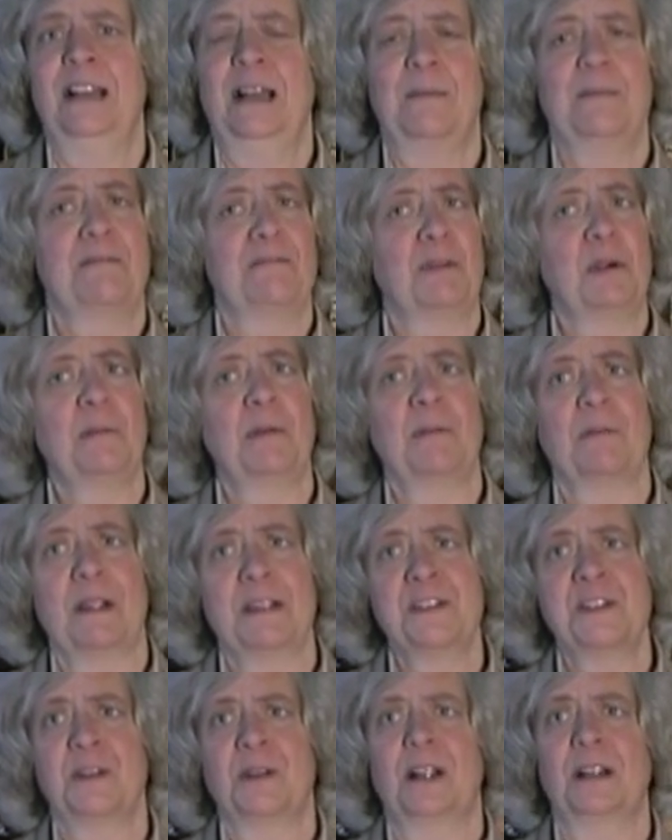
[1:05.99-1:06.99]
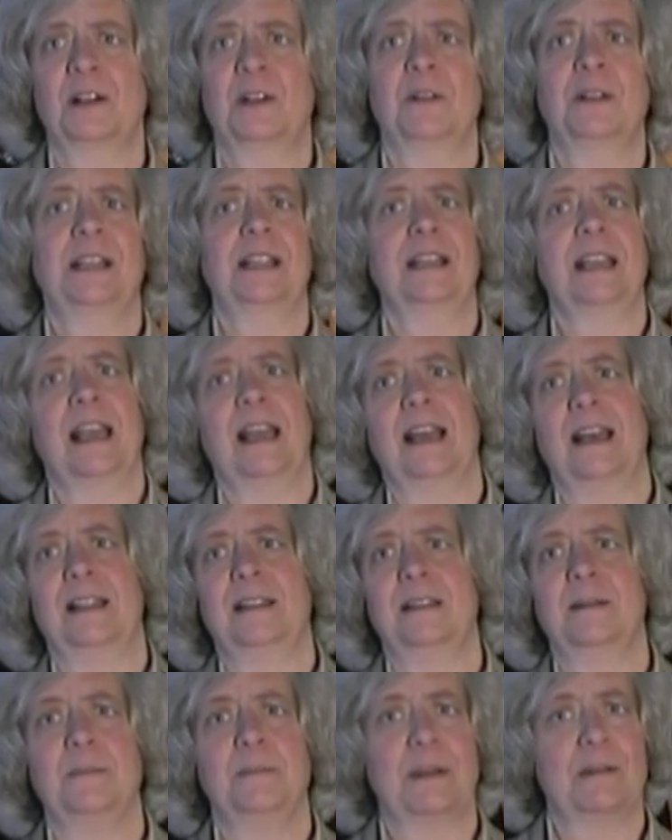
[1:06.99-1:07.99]
I'm a former restaurant critic
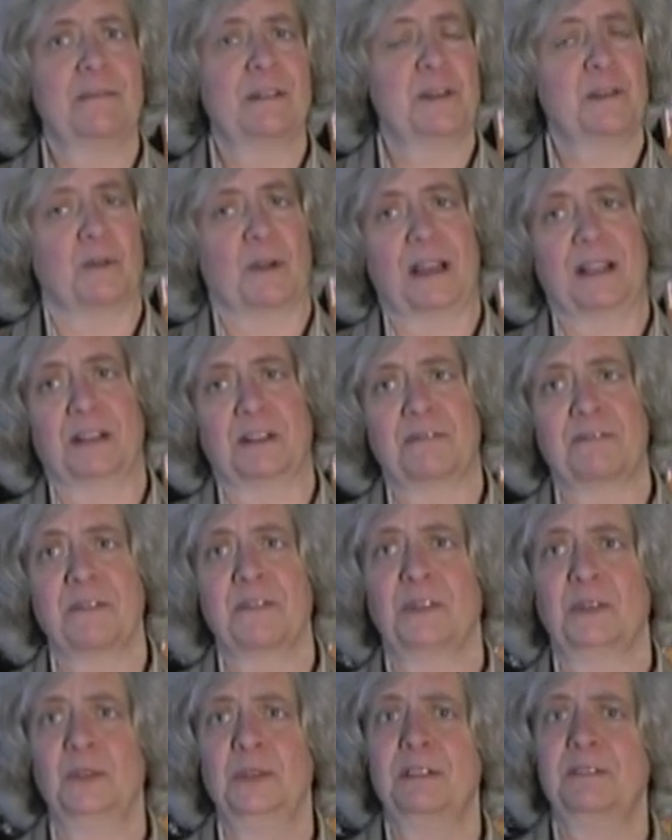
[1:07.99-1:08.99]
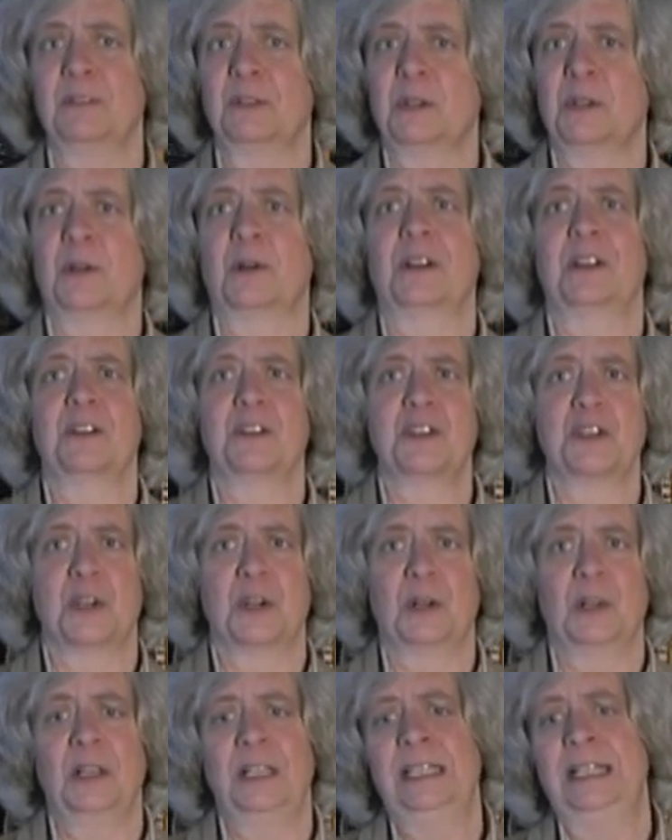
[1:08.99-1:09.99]
and beverage writer for the Louisville
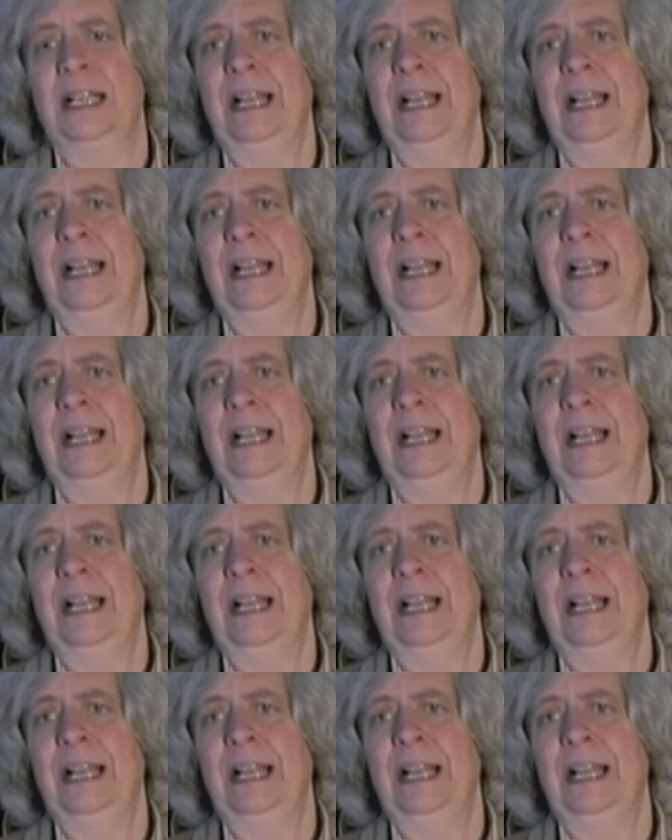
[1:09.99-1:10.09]
Courier-Journal,